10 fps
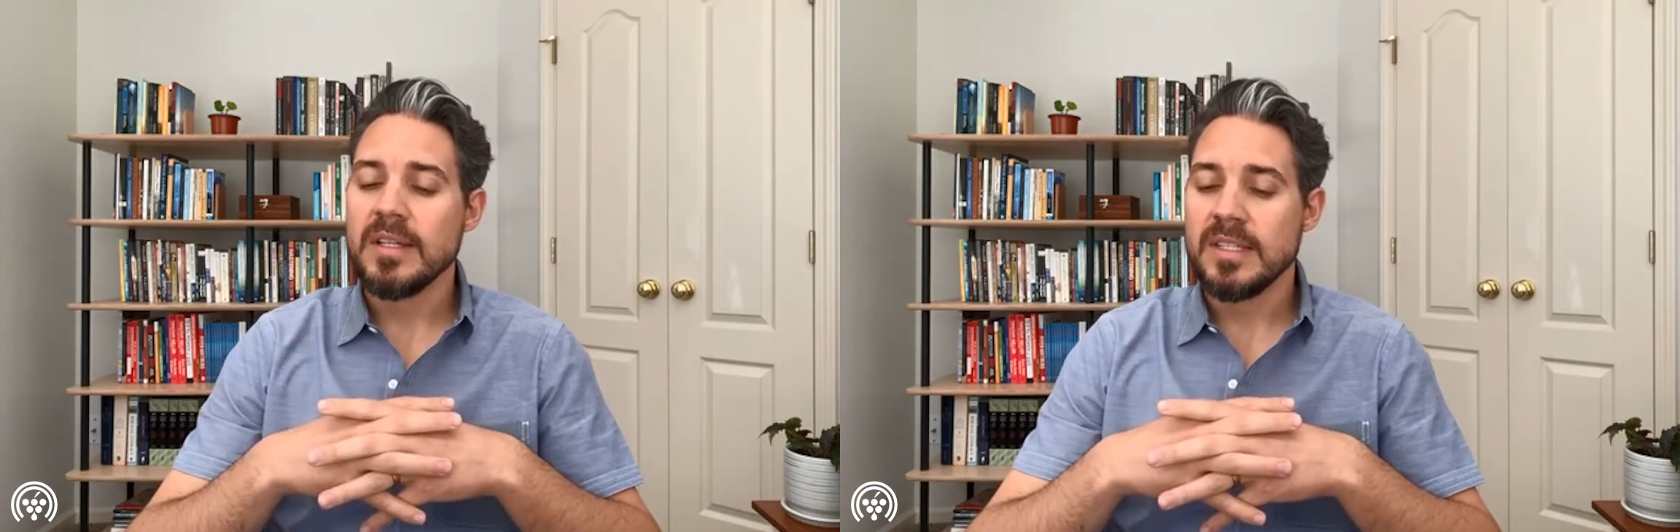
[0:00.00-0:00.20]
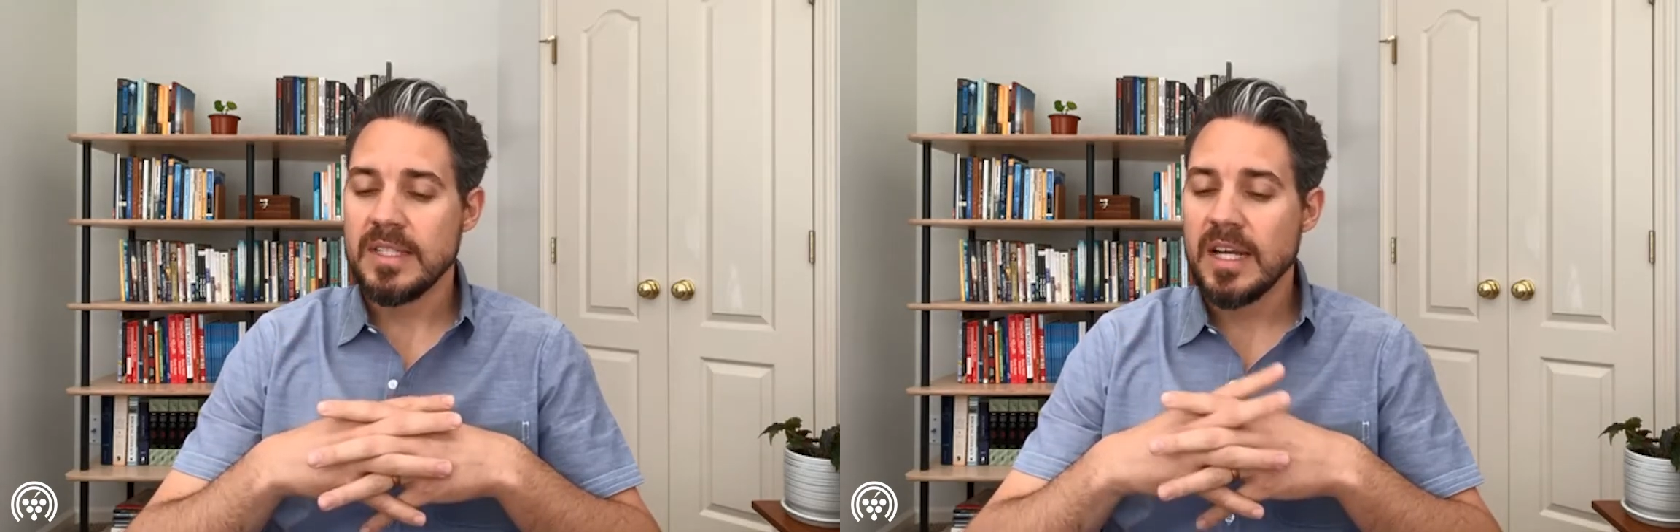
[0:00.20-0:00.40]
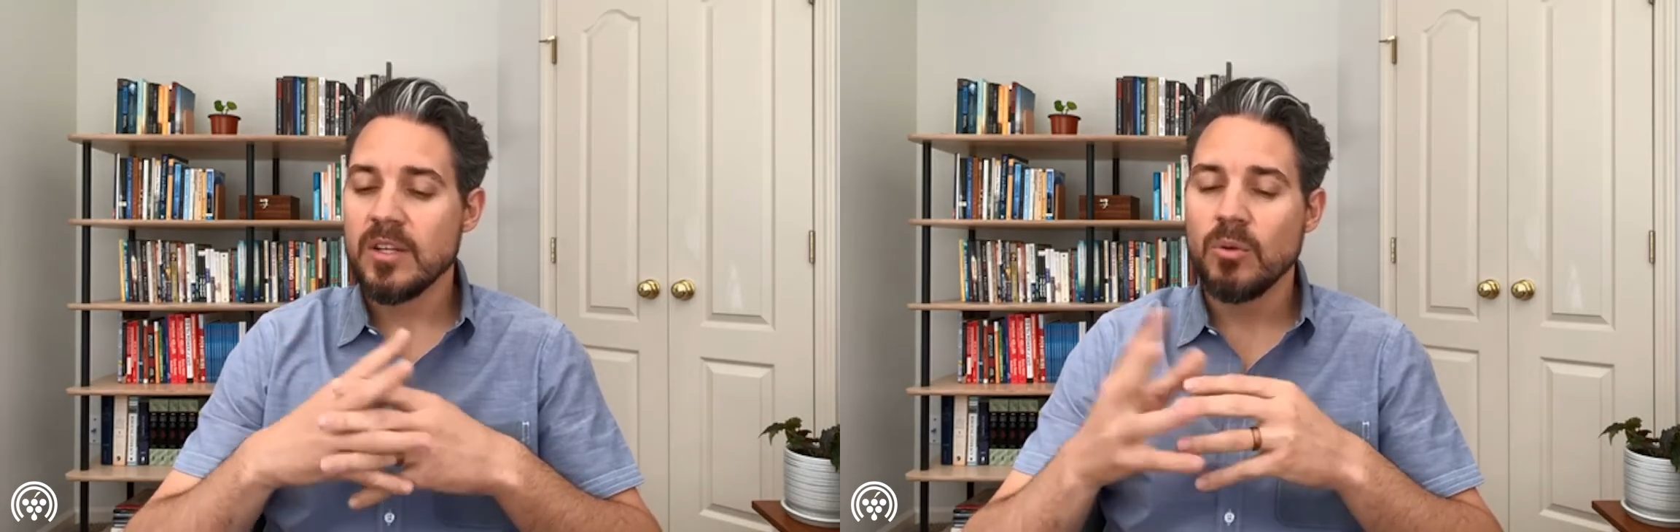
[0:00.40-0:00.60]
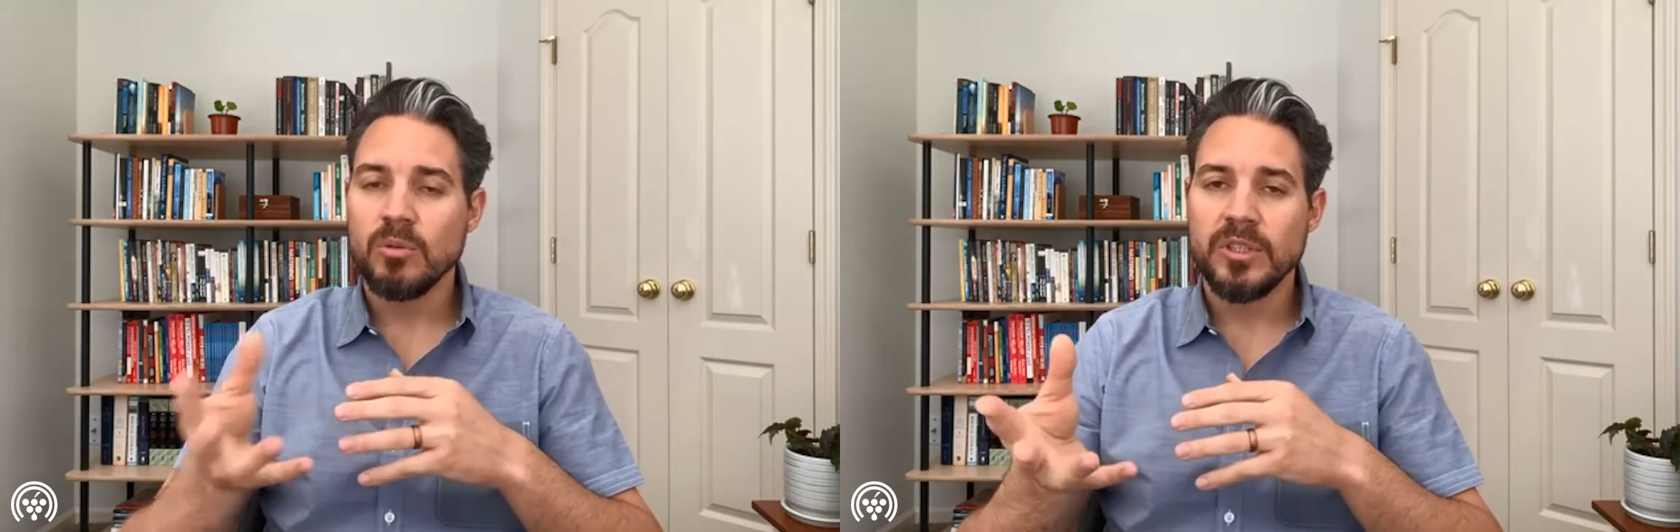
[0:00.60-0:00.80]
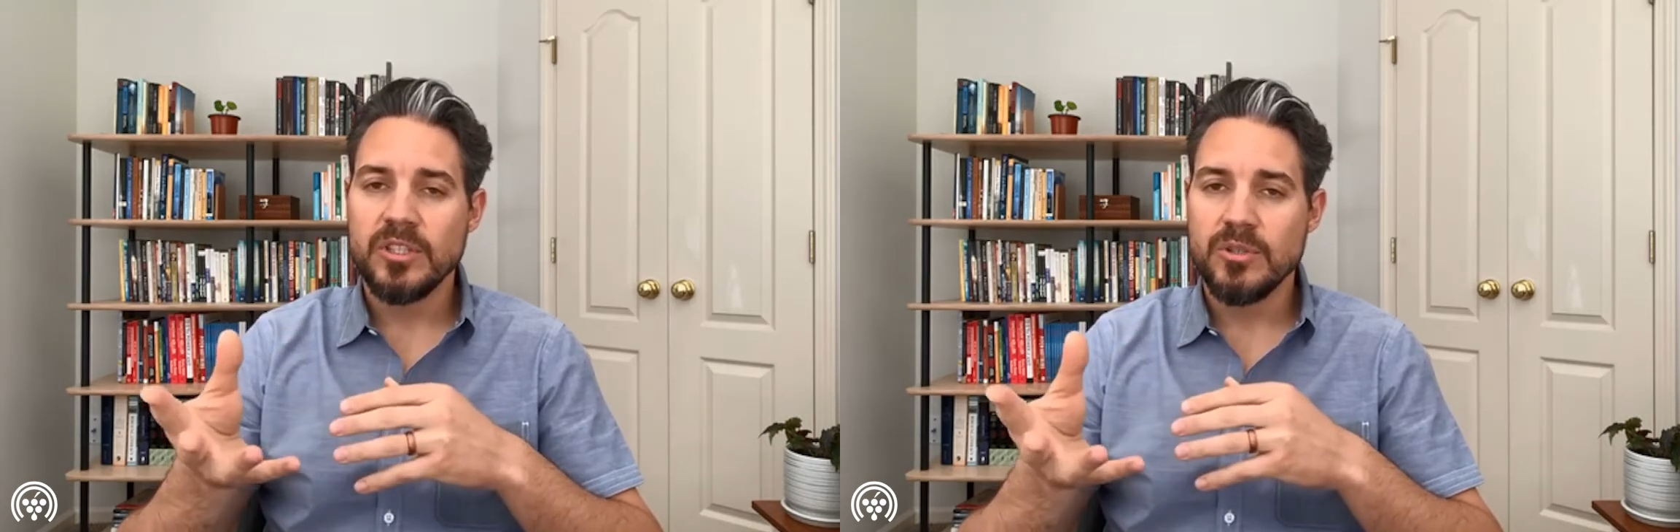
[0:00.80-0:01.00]
second
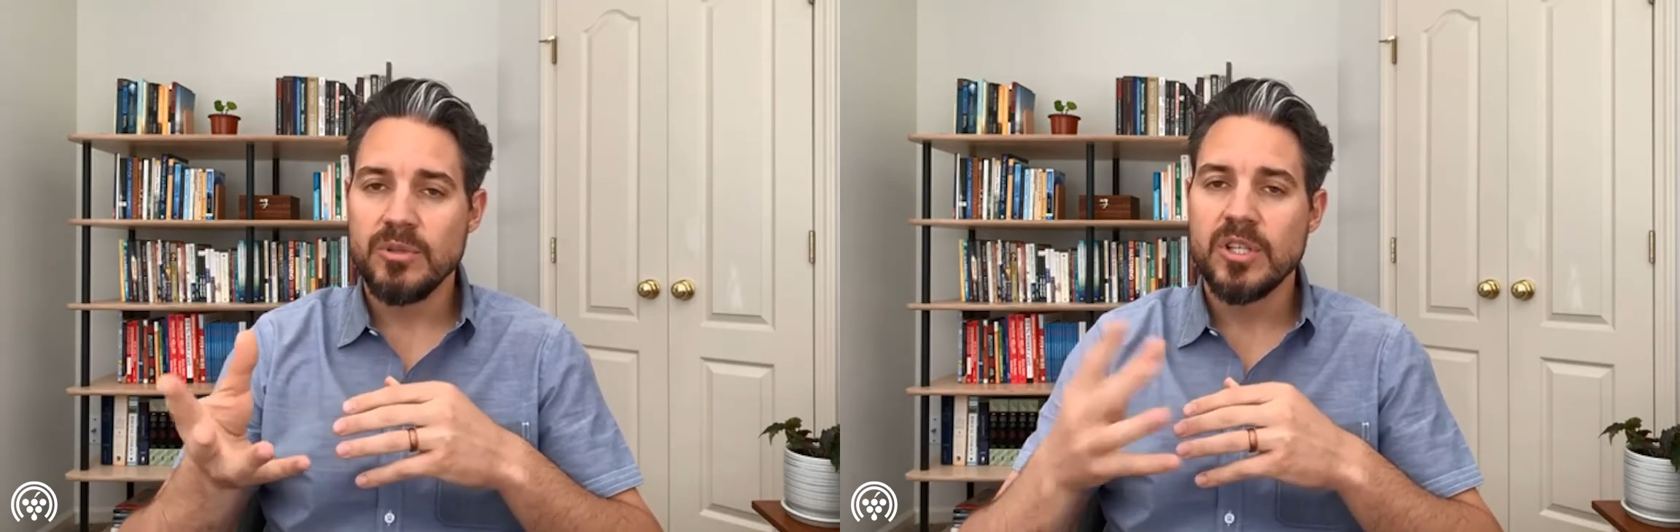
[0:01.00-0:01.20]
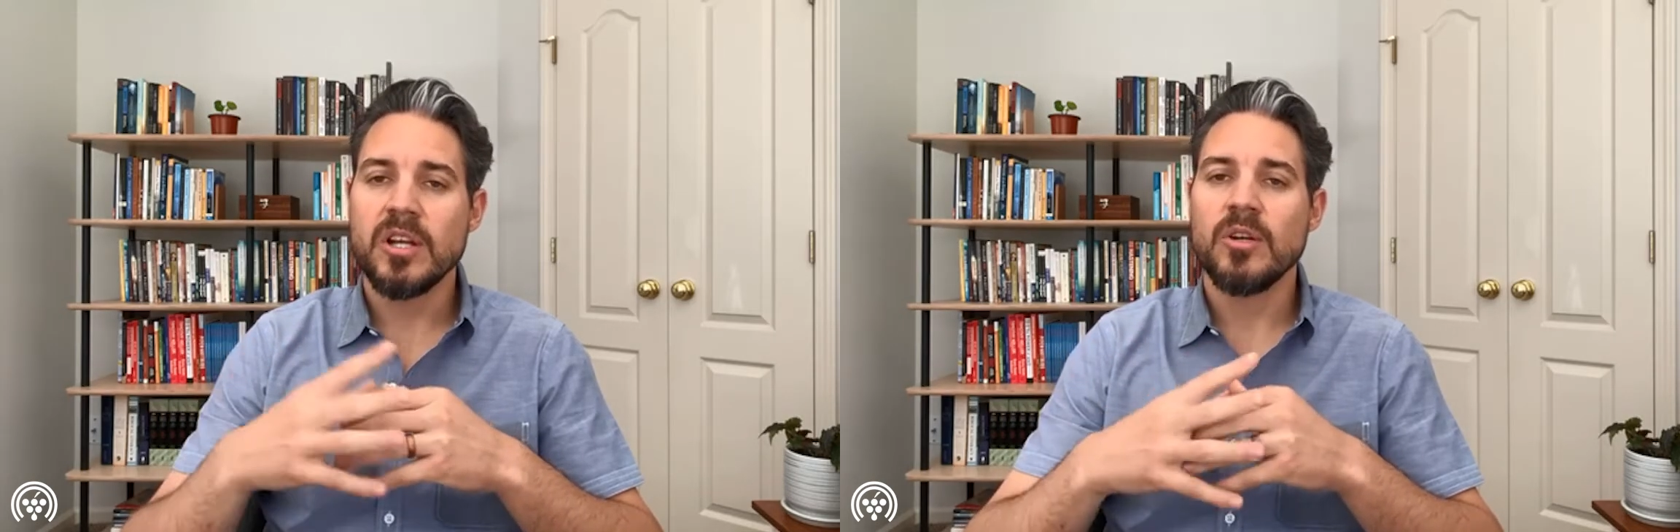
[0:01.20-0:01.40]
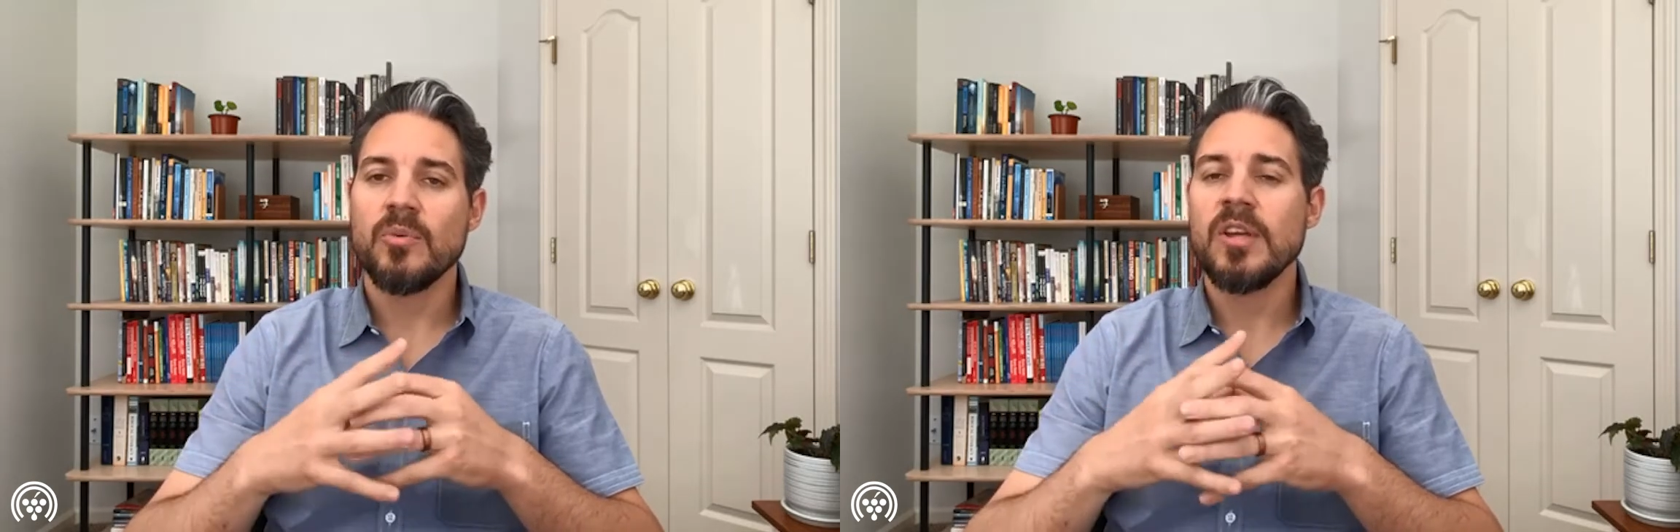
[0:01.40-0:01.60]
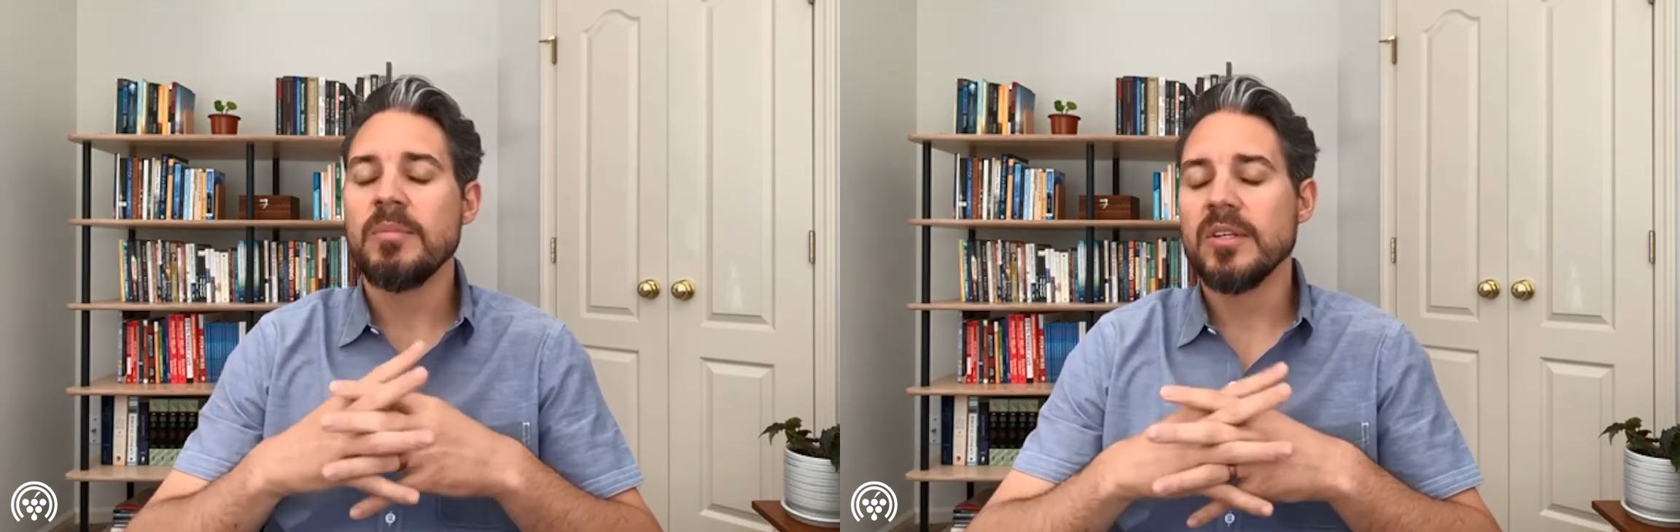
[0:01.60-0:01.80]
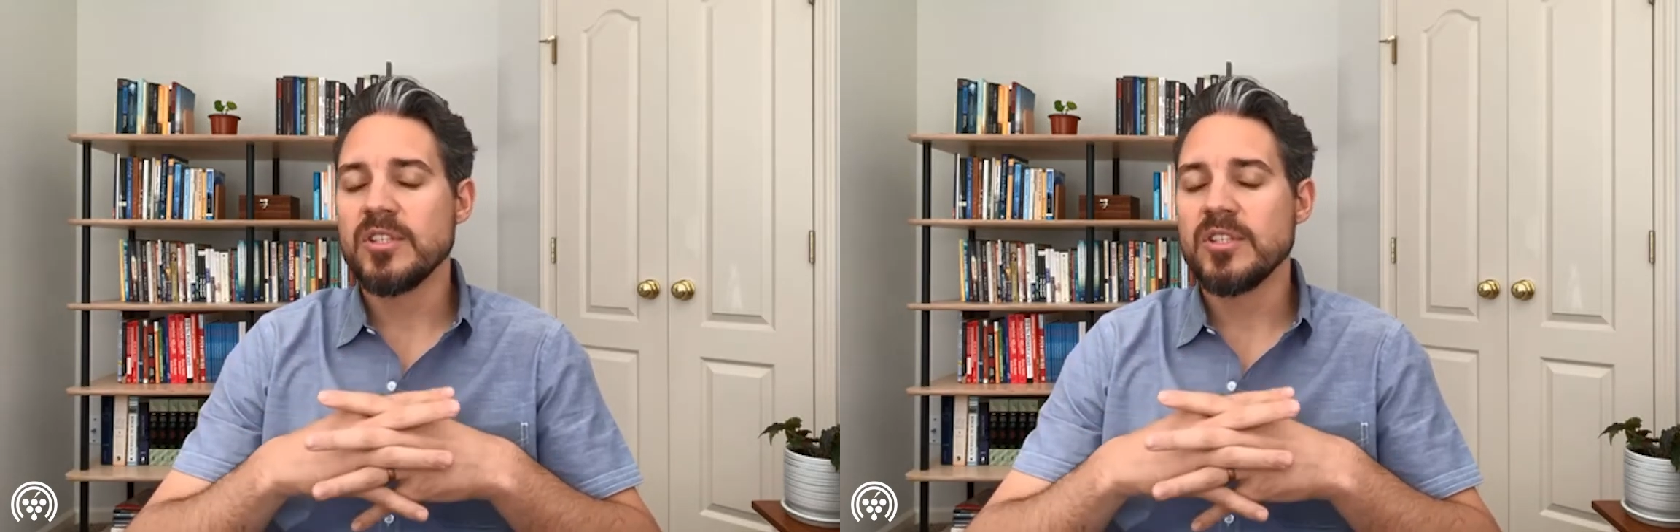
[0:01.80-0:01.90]
only to Saudi Arabia.